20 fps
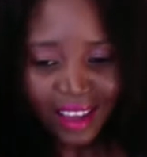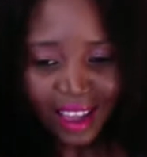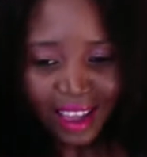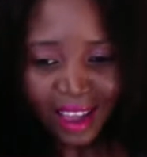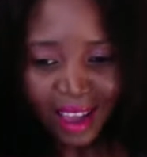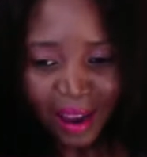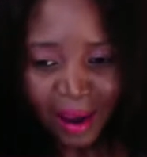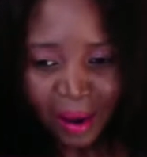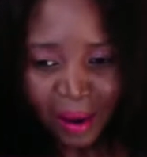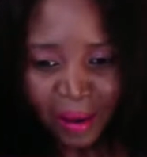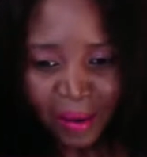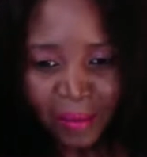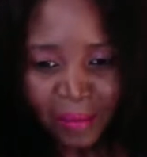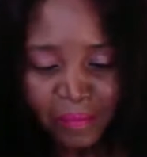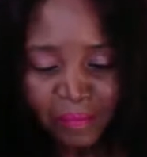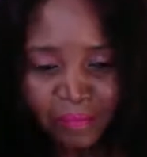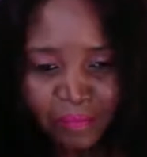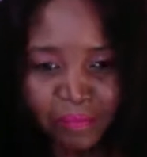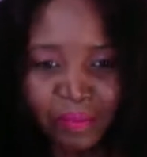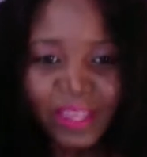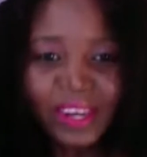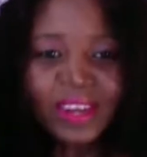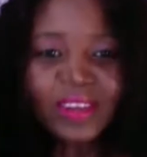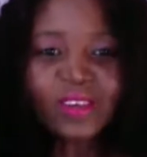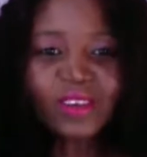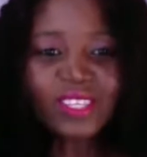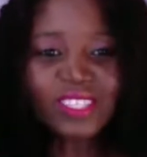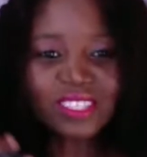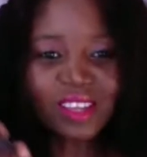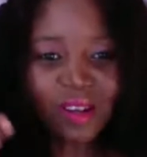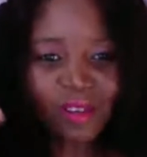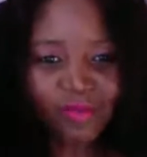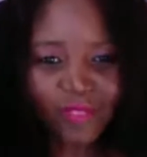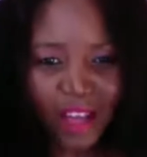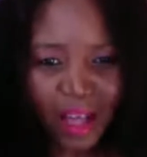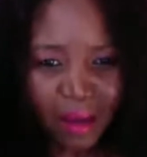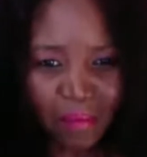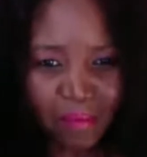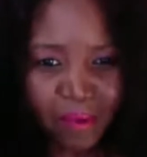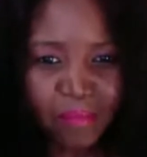are beating yourself
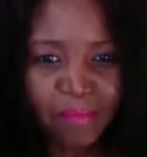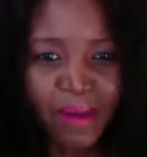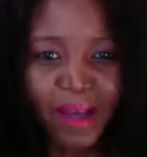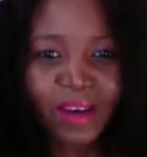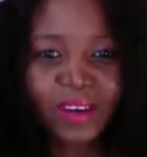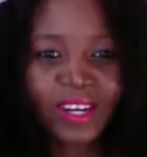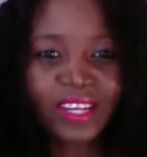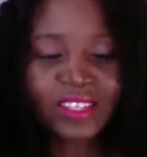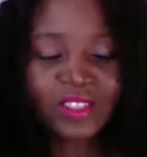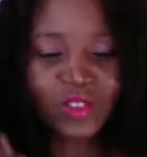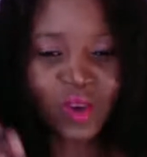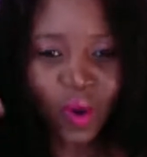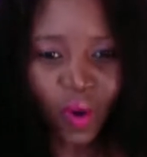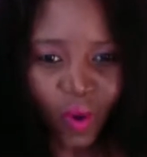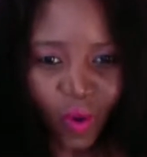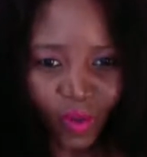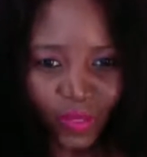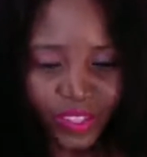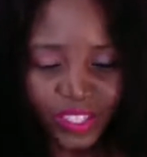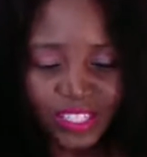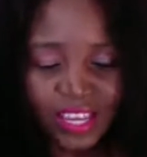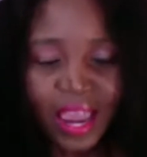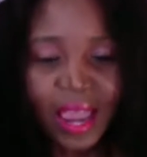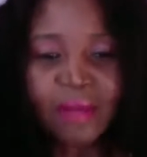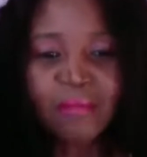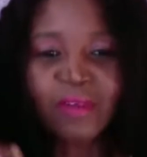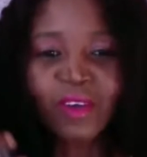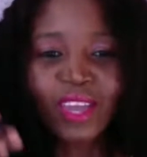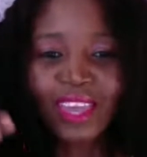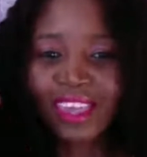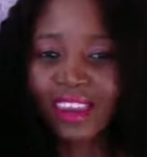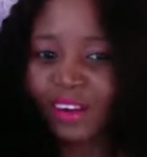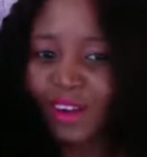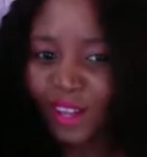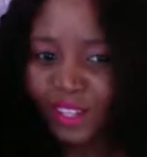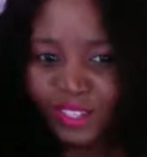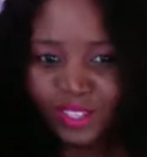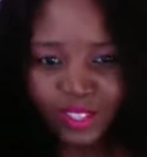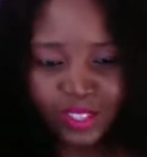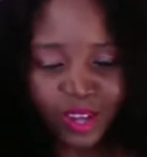up about it all the time. You
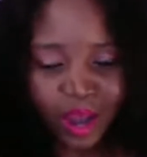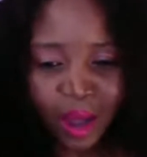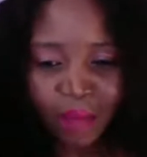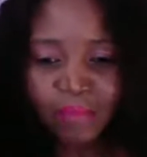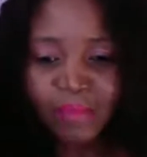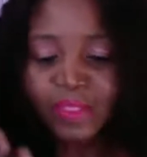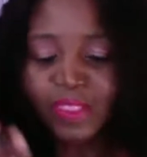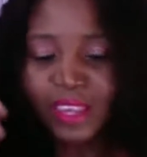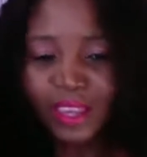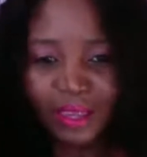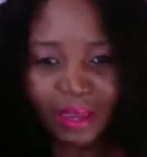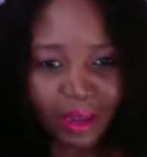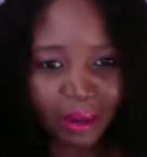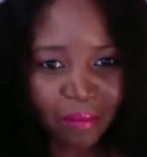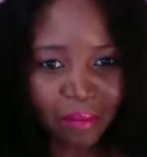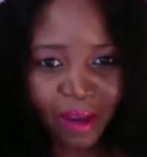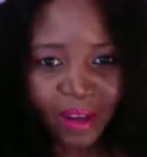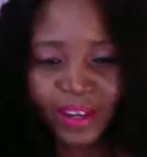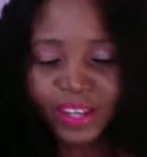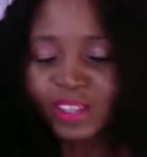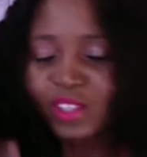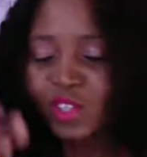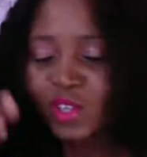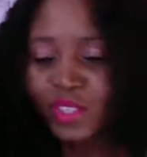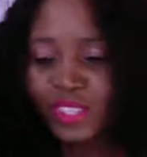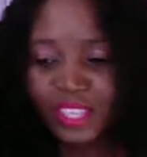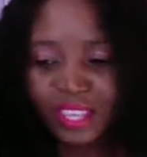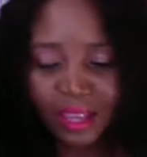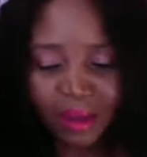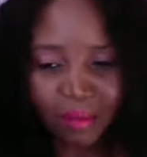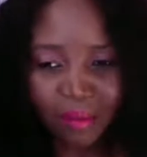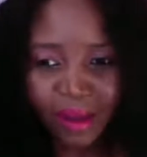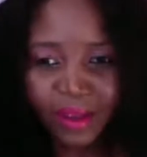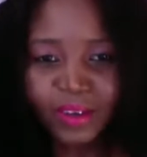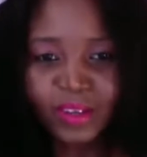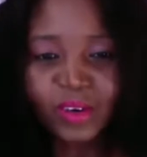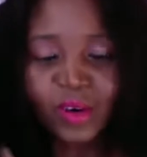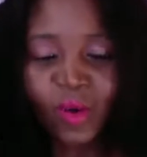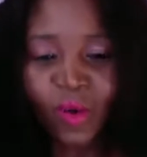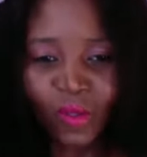cannot stop thinking about it. You think
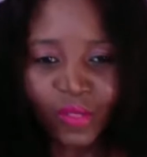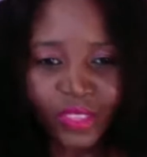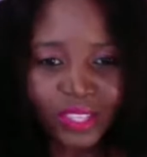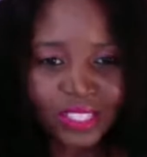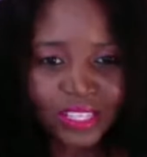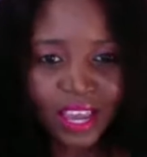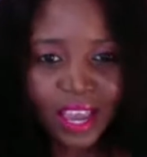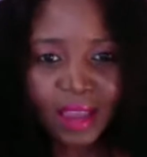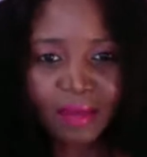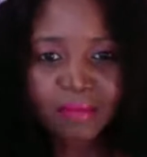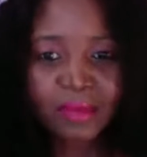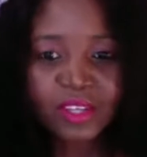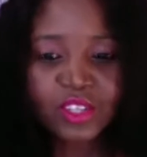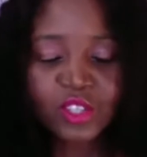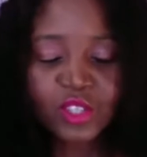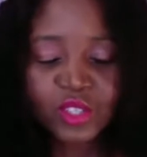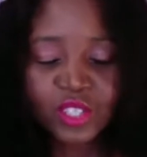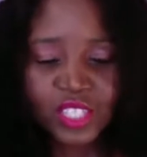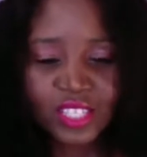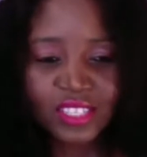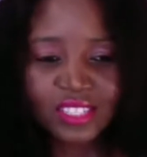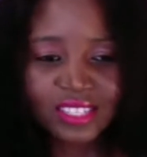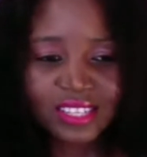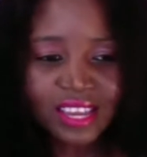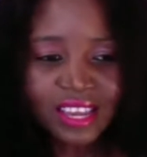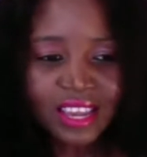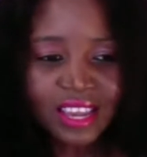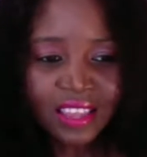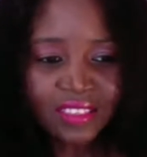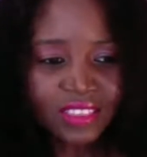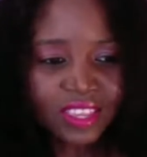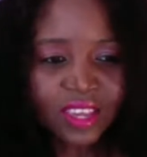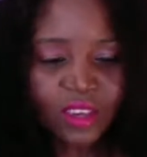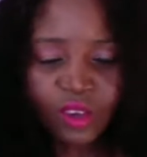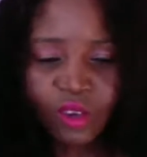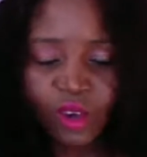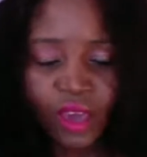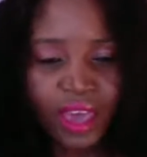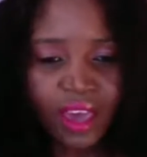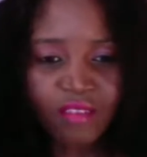about it all the time and you just
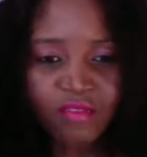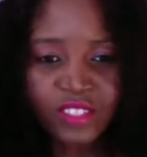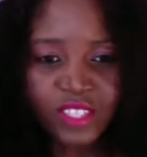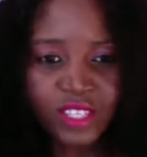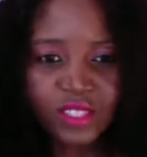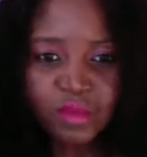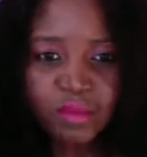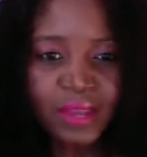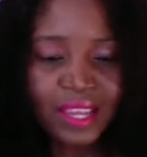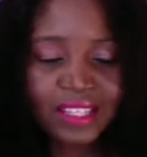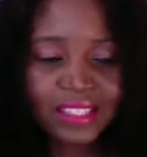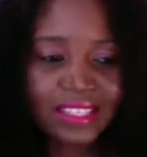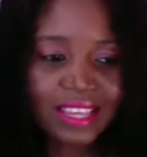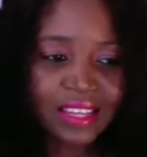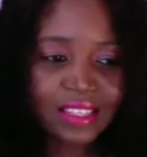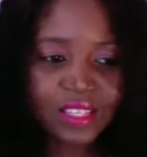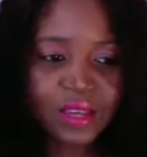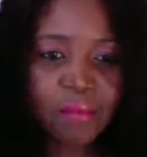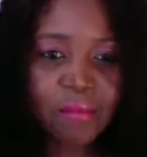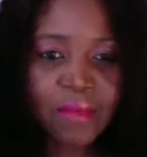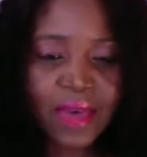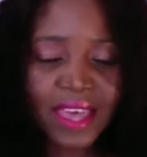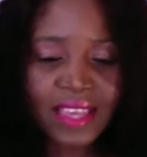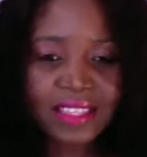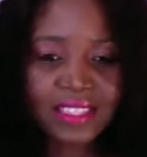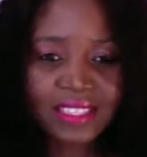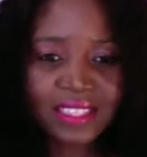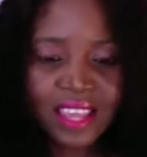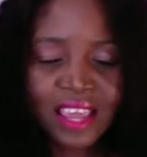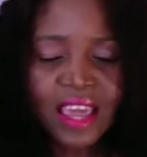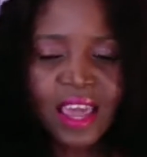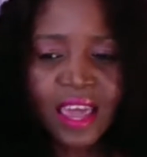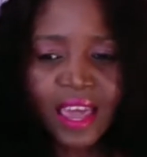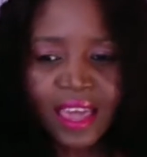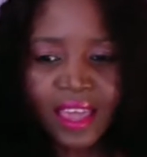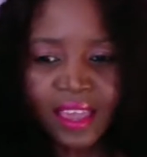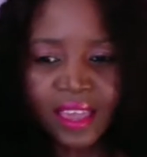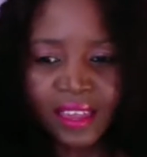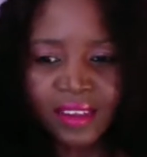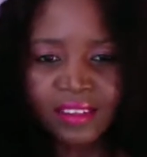think you have just made such a mess.
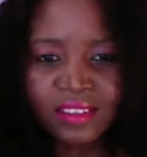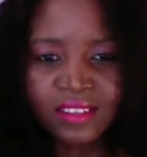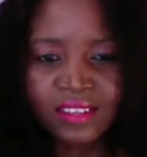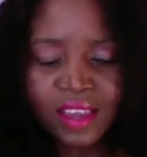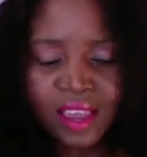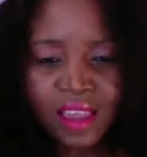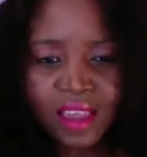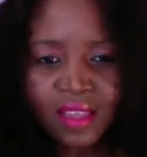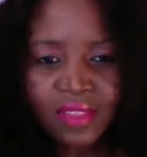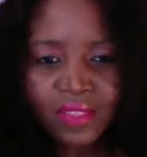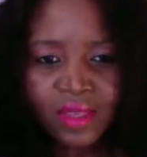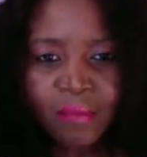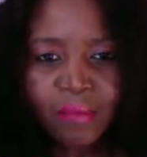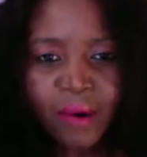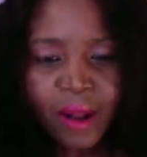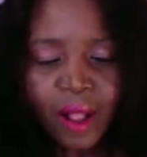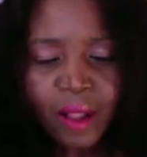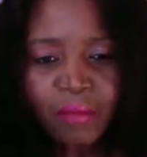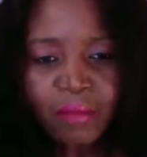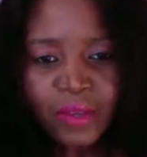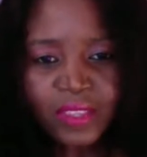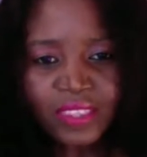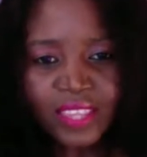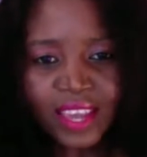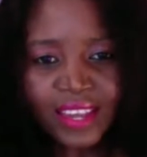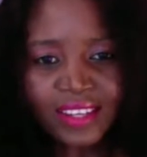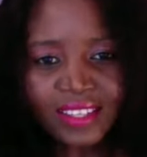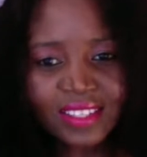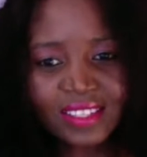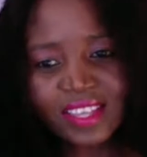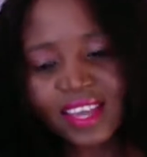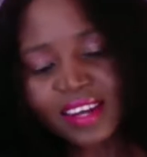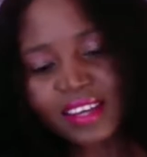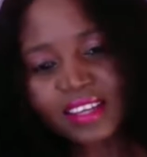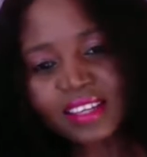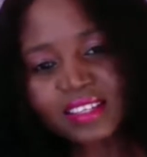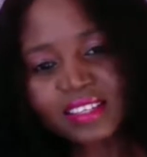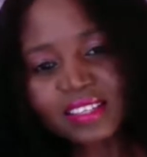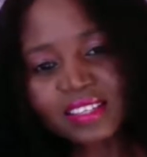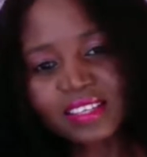And the problem with that is
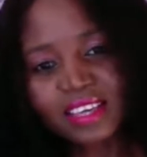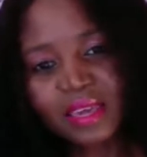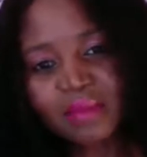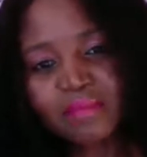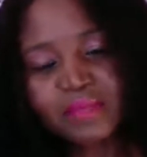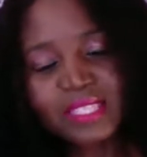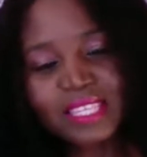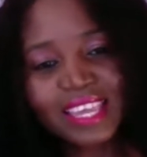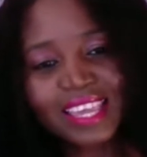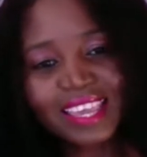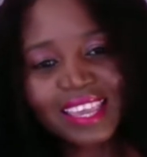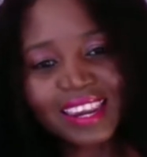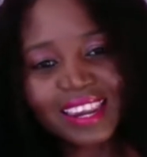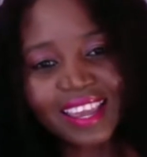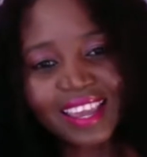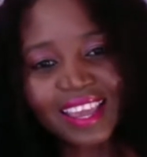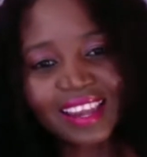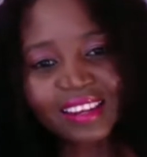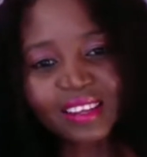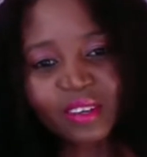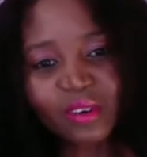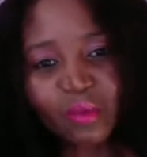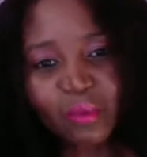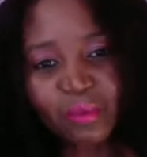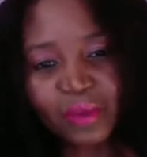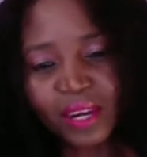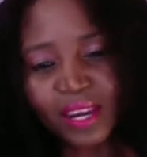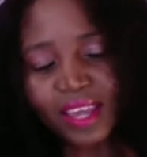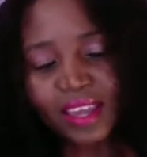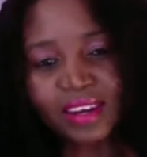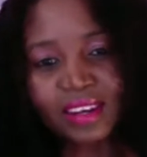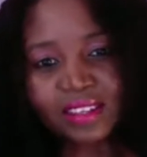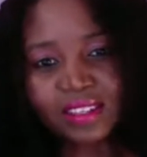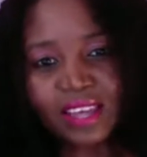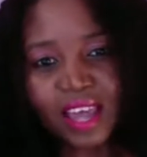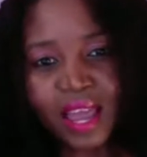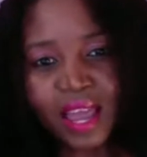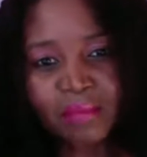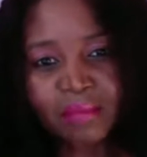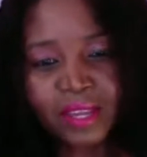that it keeps eating a little bit at a
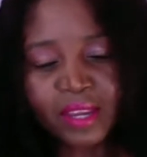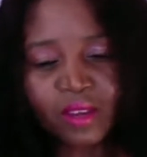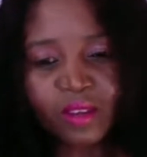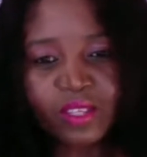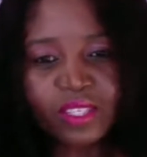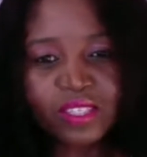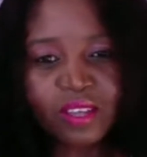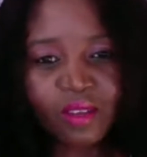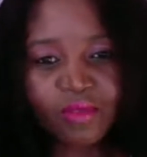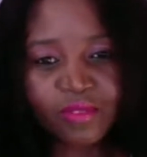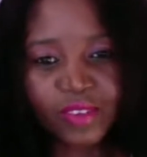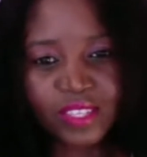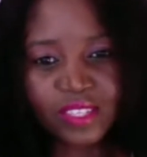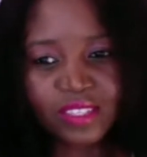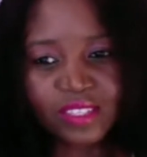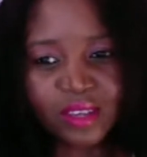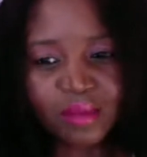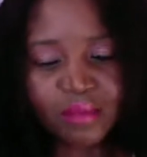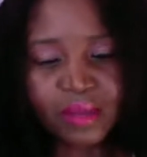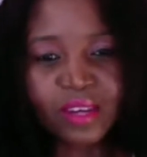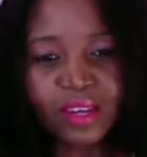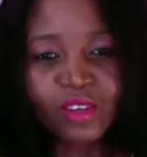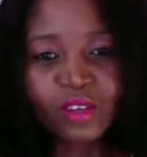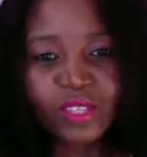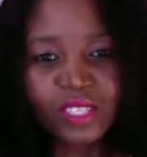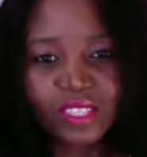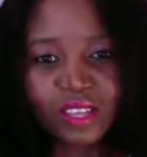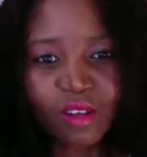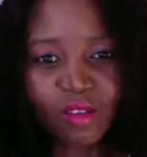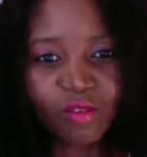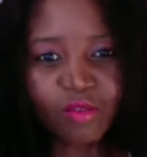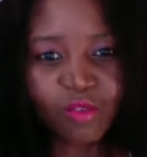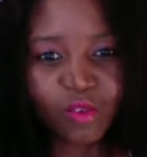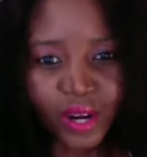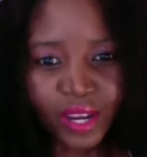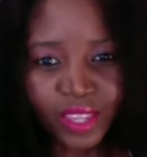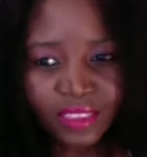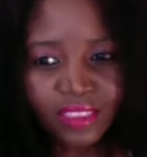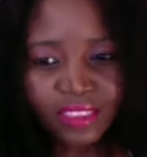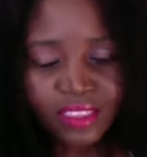time at your self-esteem and your
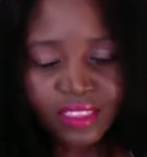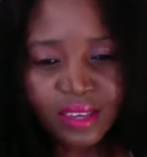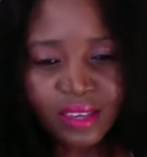self-worth.